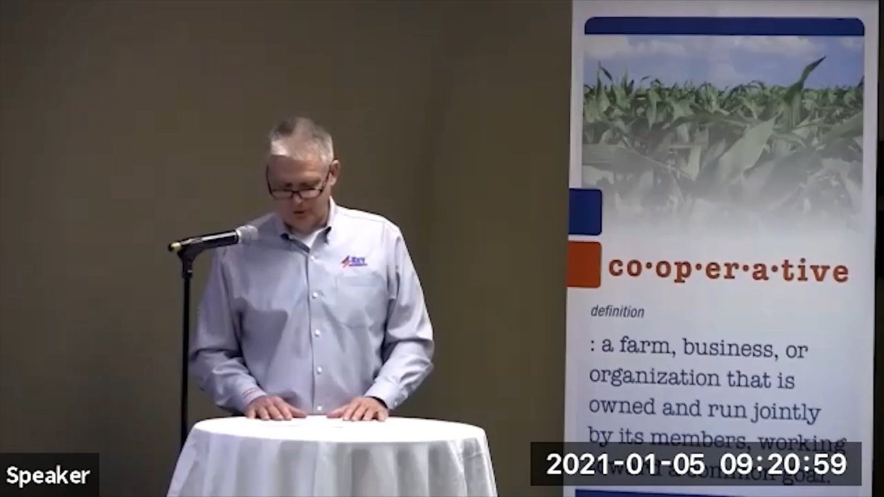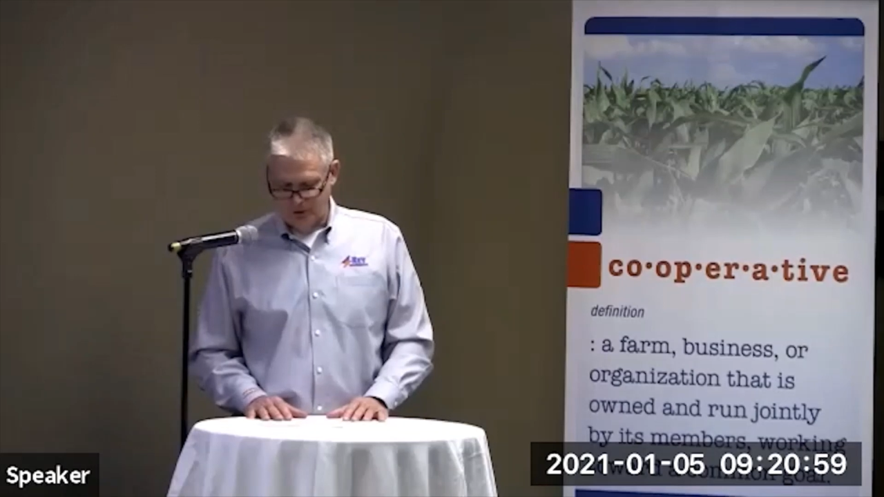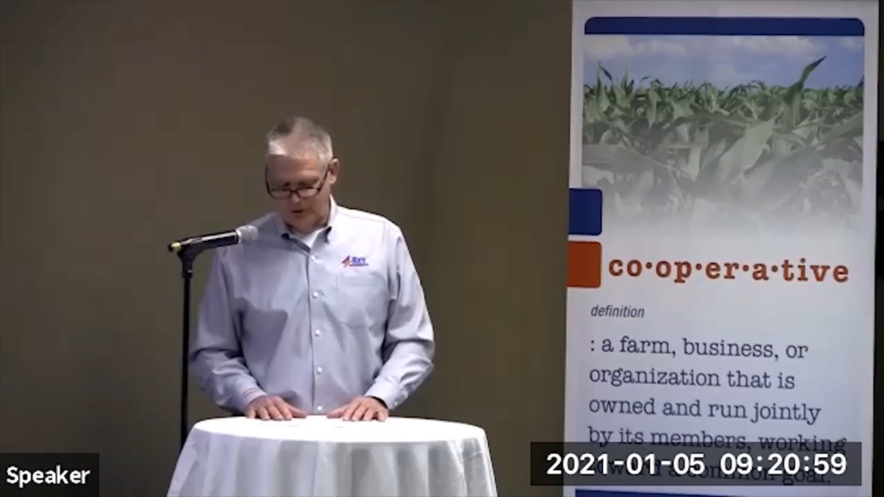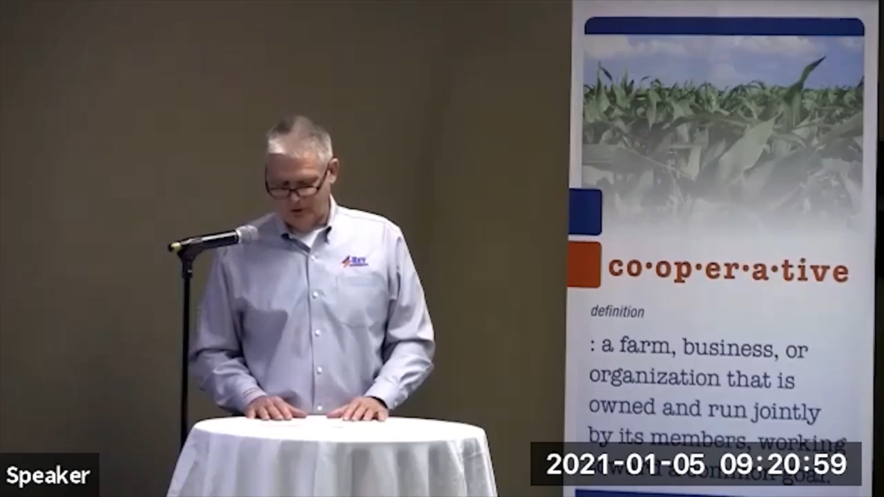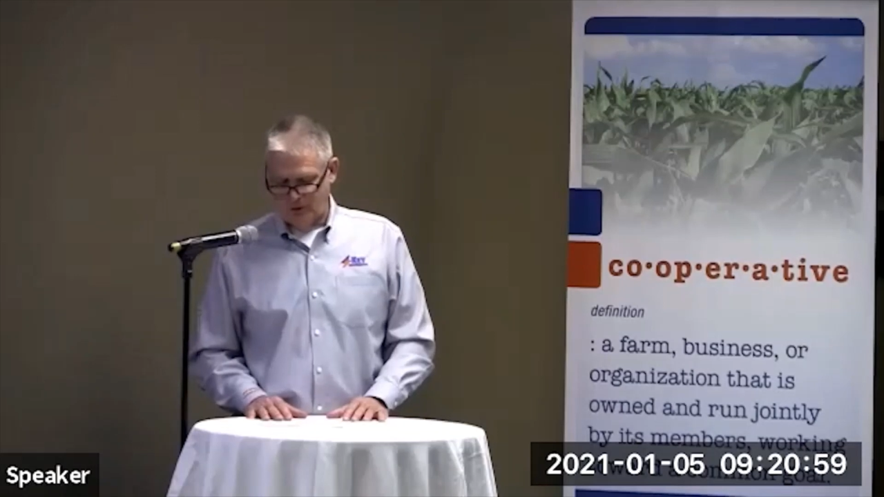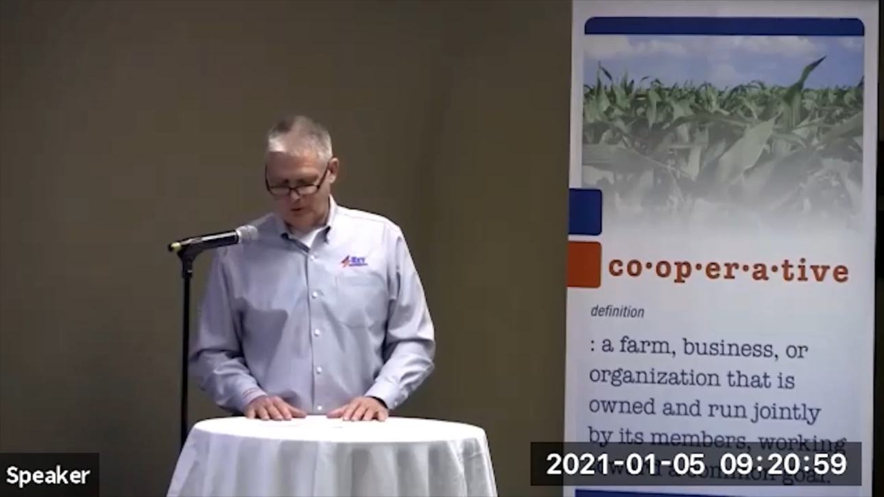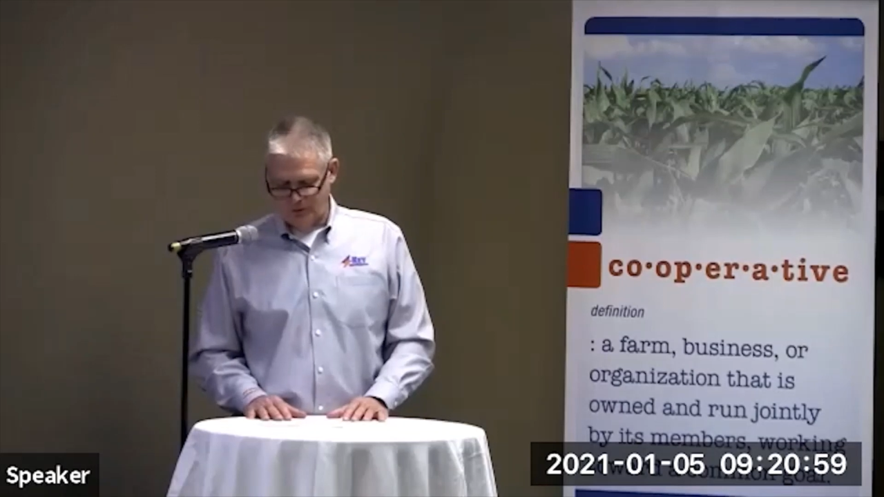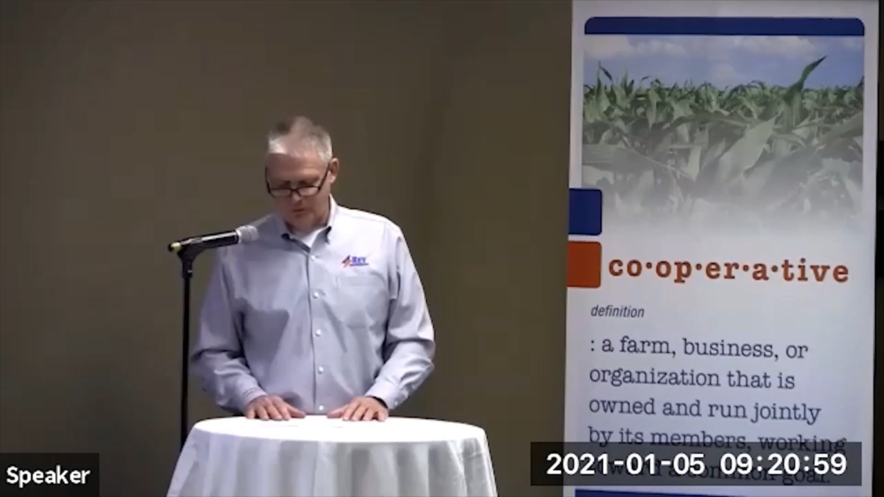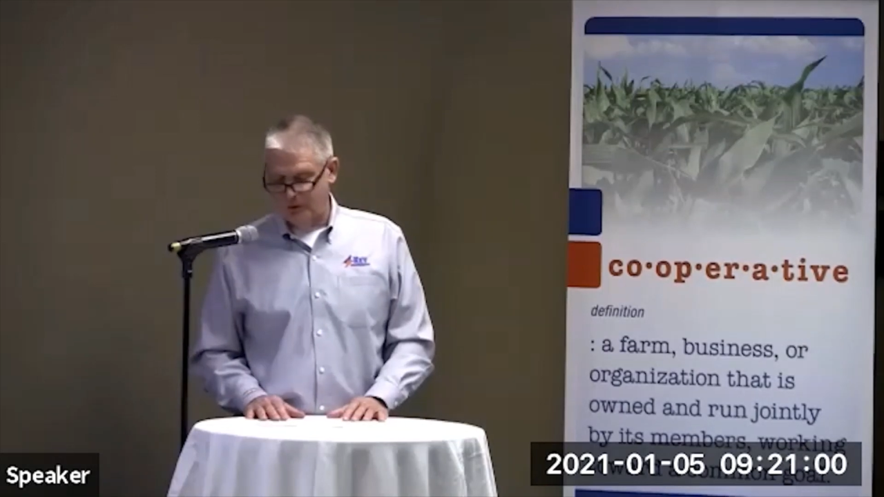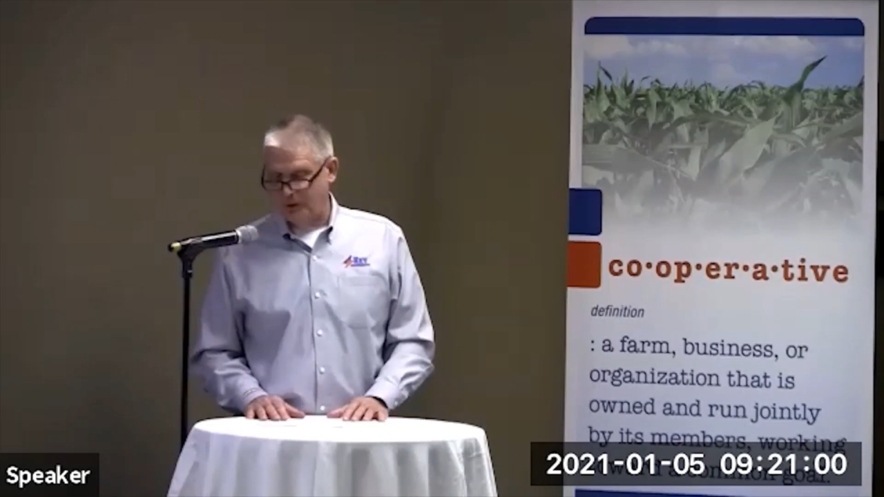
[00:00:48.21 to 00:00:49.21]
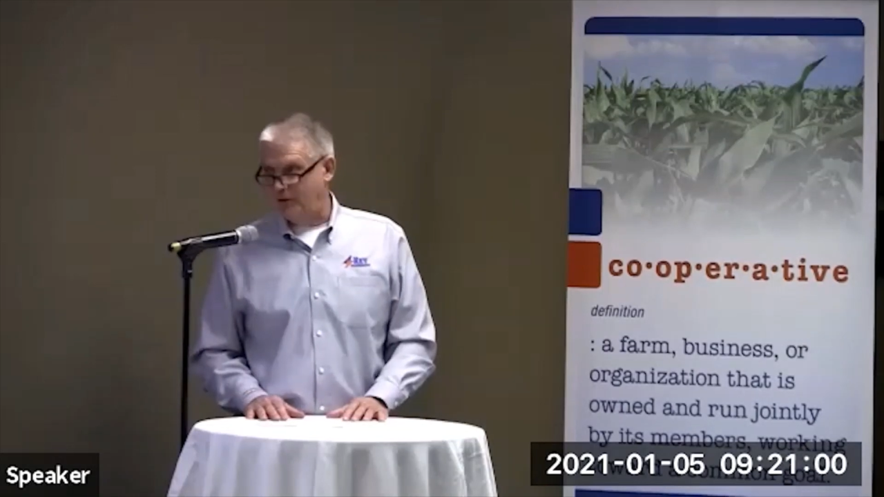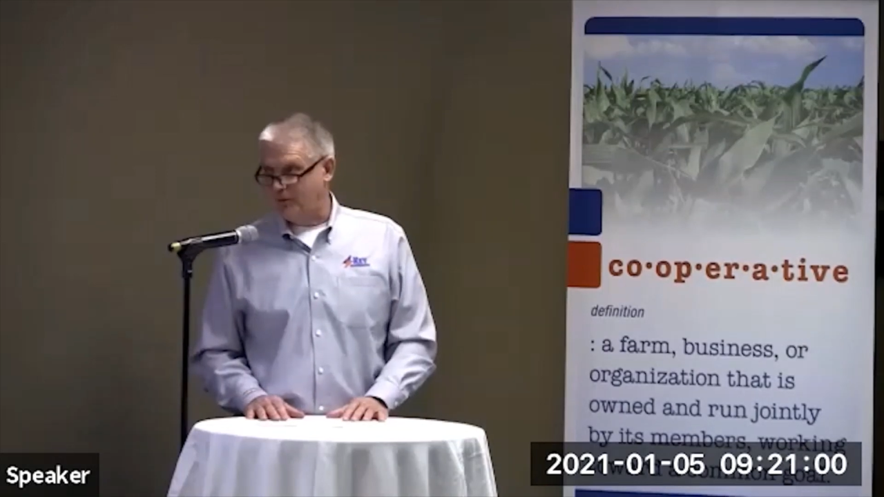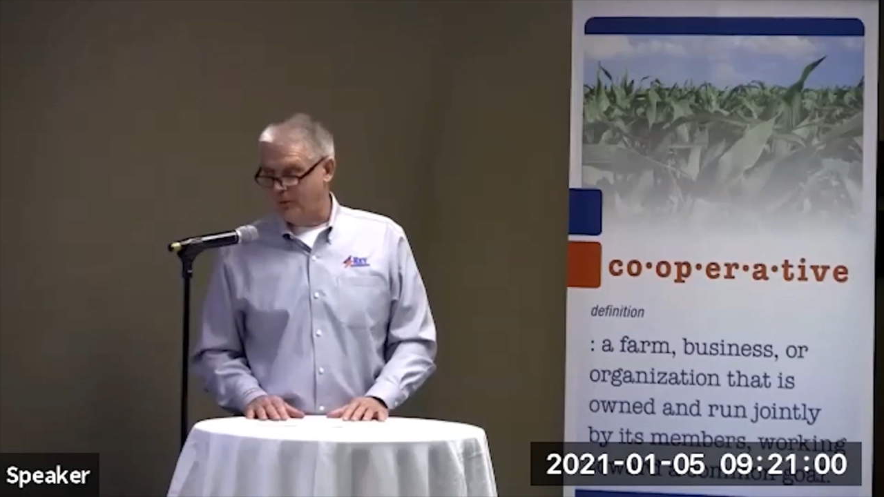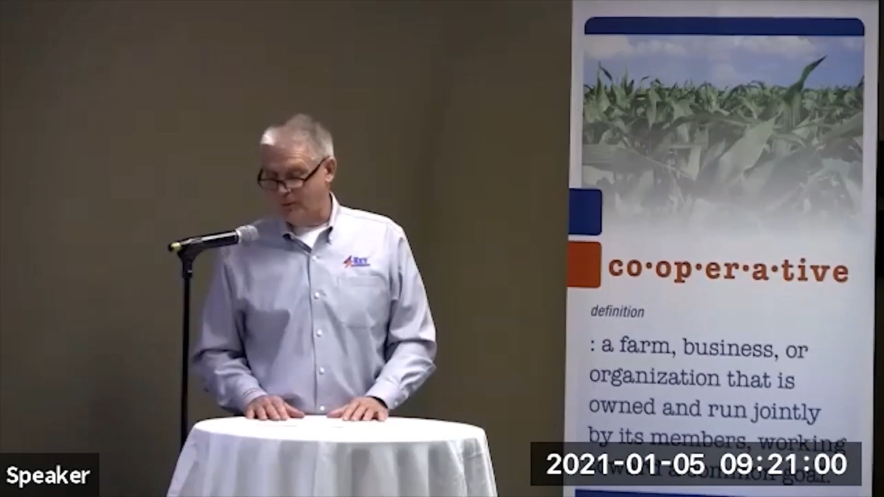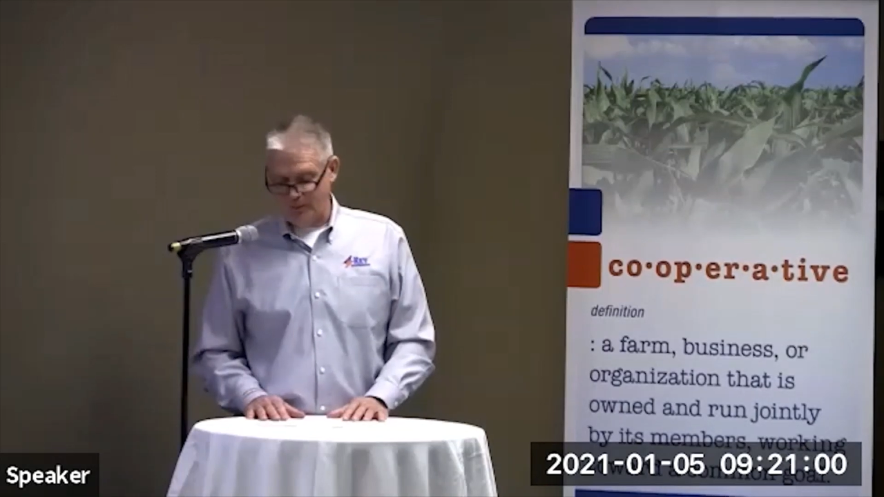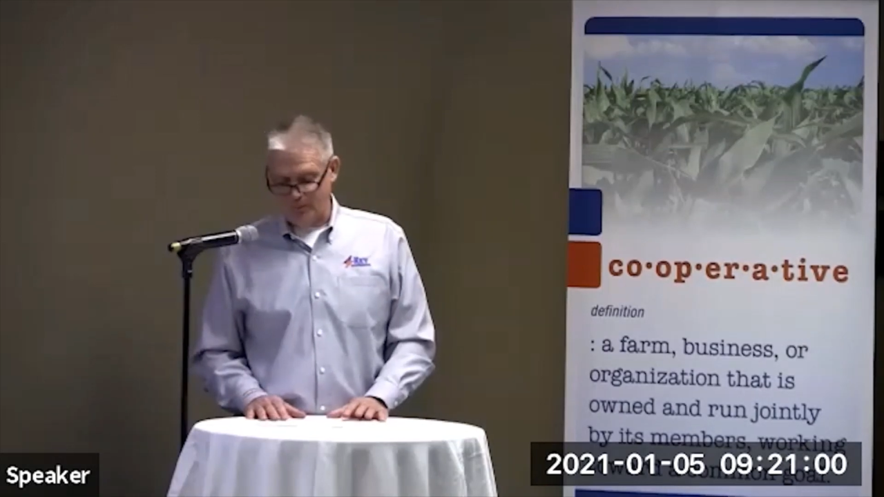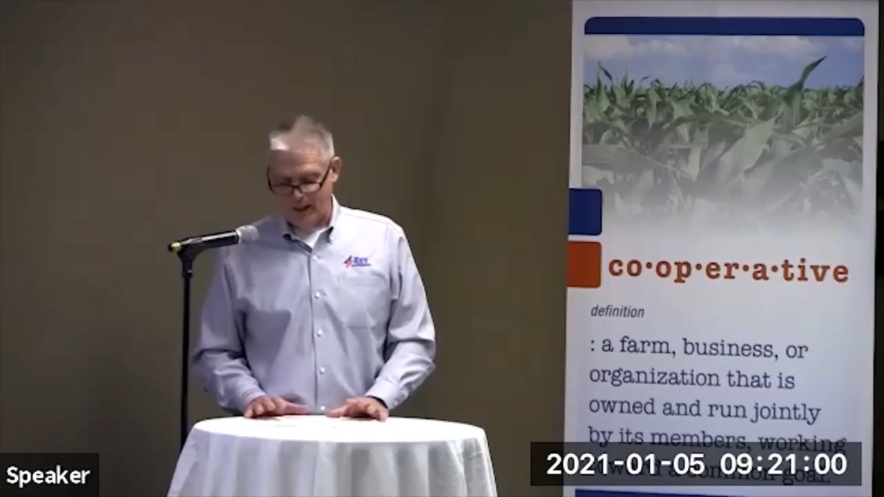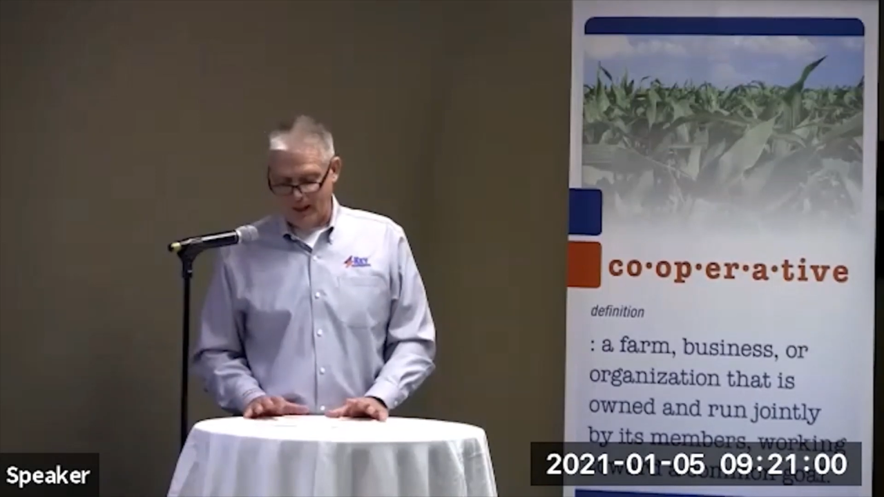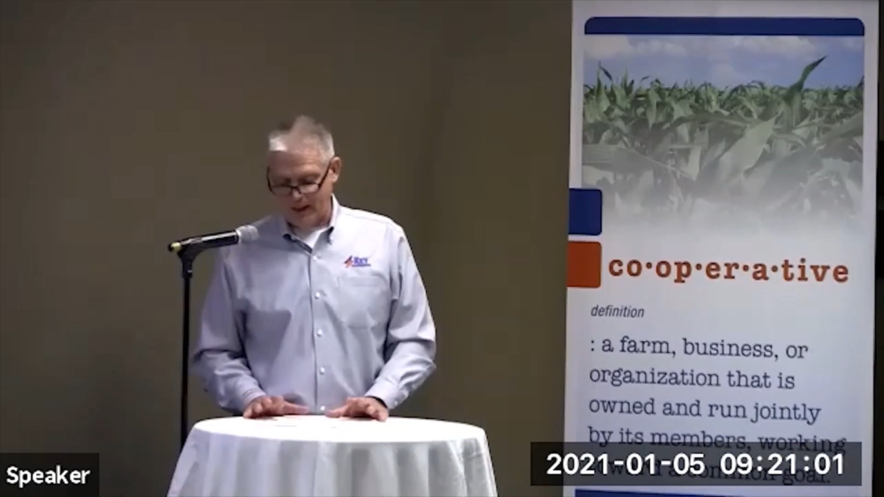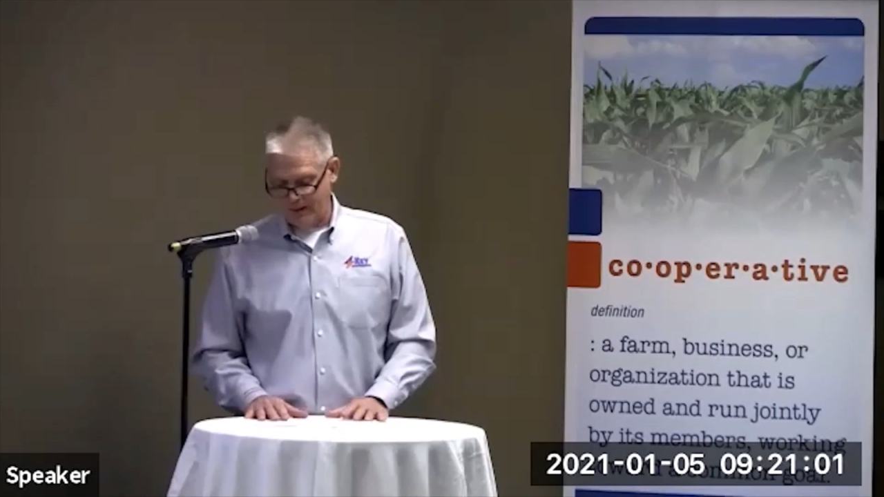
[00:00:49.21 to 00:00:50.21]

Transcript: And of course, if you guys remember back,